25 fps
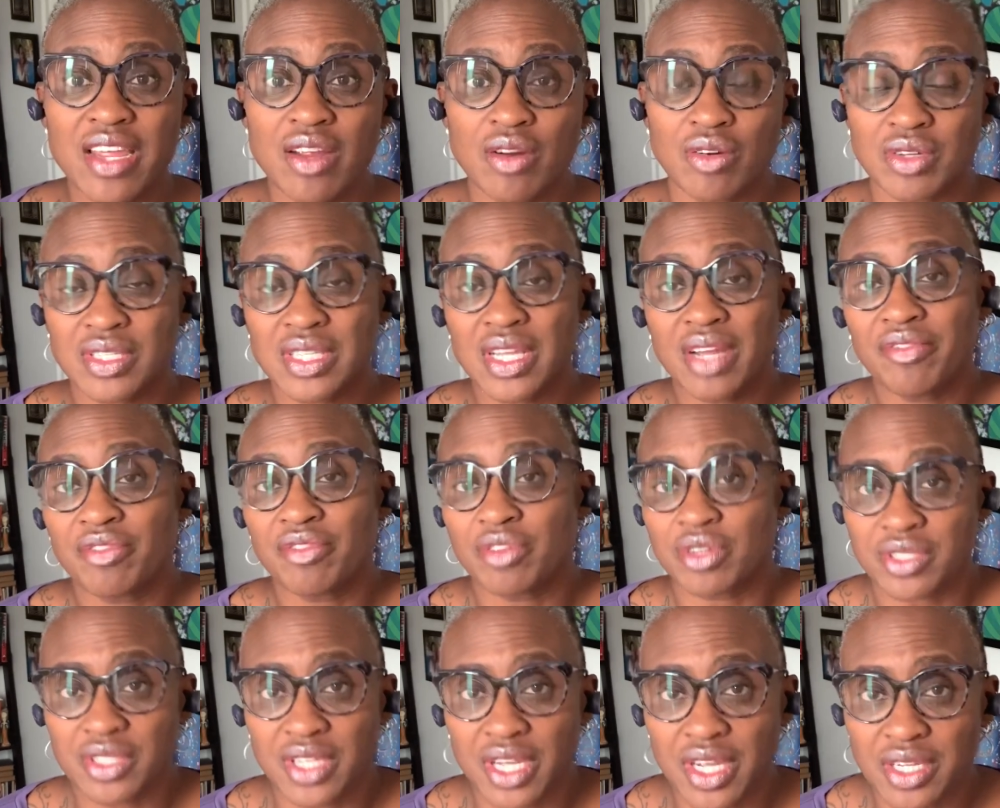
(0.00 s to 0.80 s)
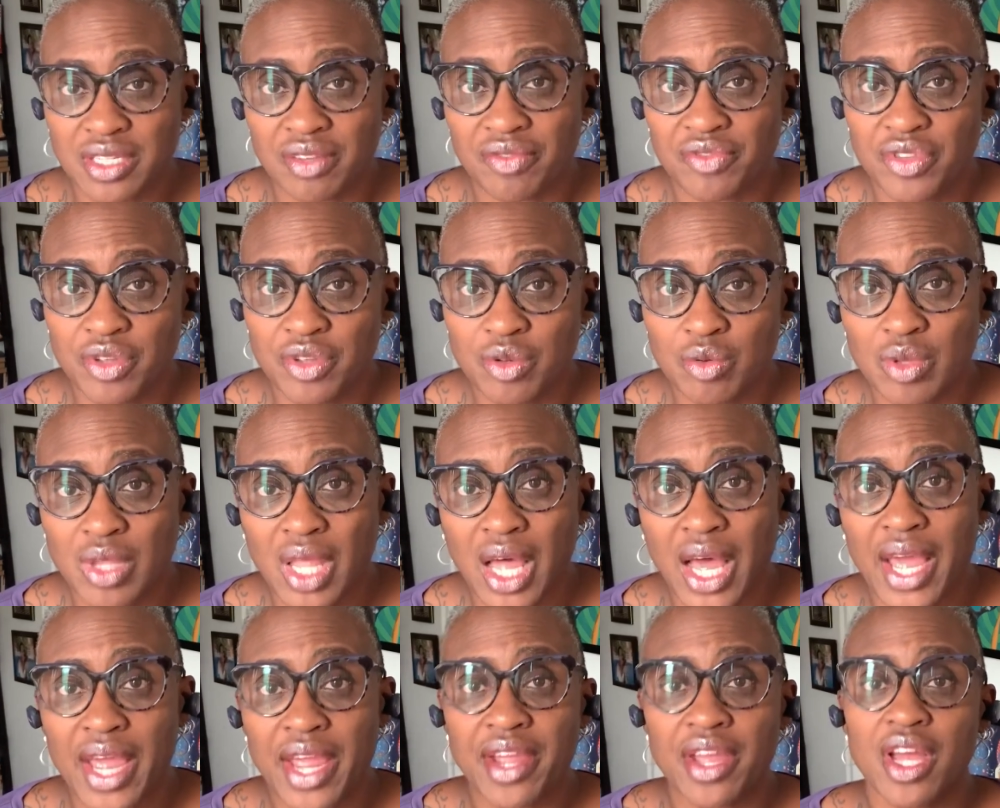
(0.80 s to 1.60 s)
or several days if you
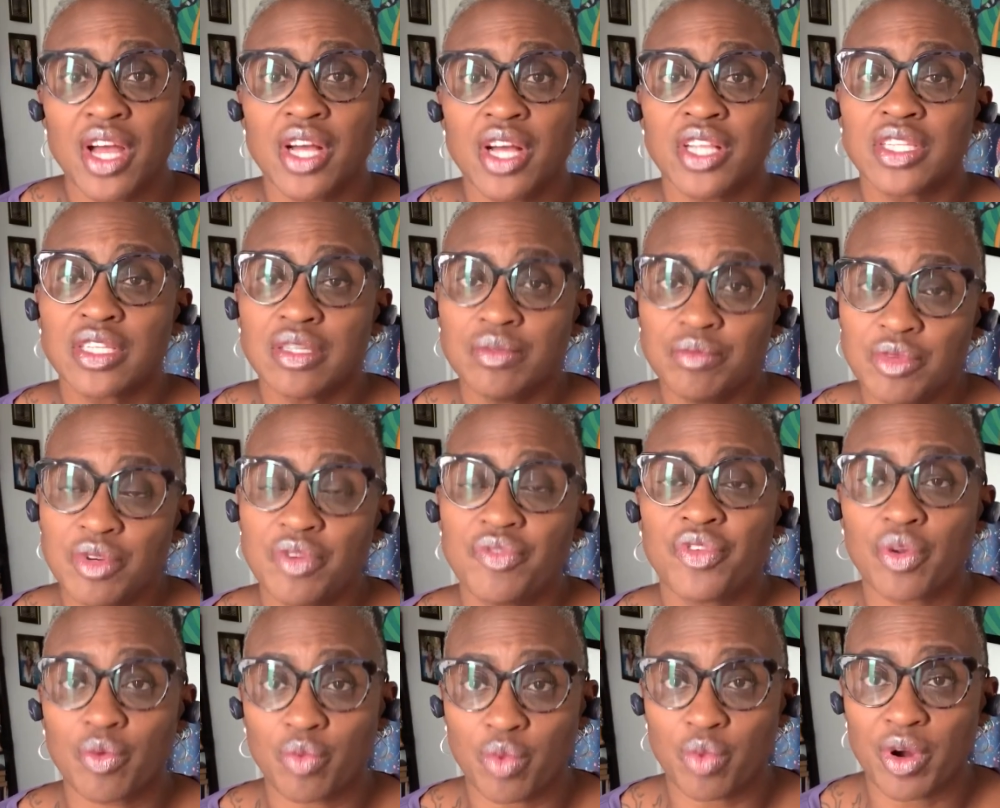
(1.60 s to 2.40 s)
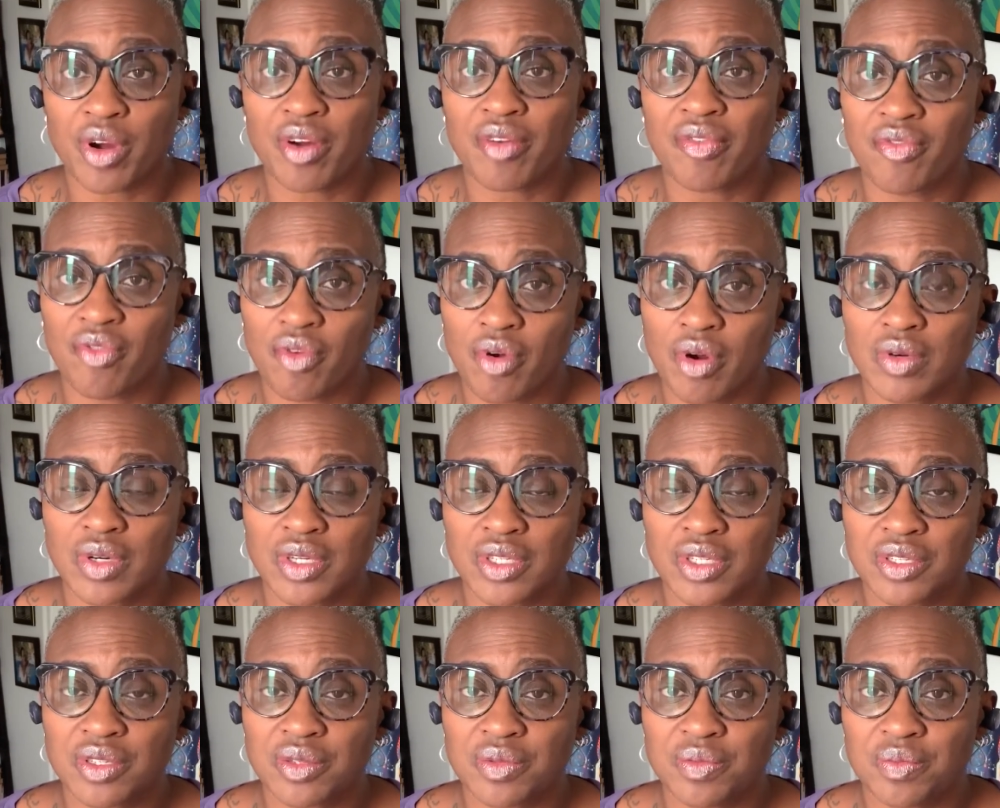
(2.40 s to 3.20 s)
like, to move your work
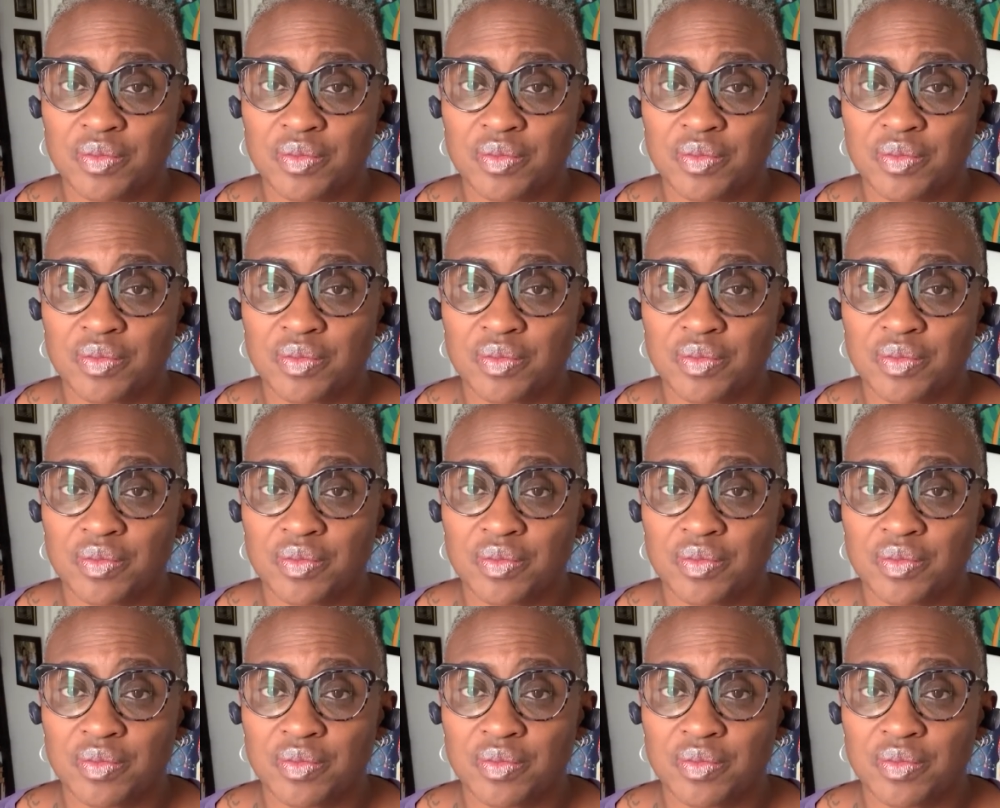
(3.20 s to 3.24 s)
forward.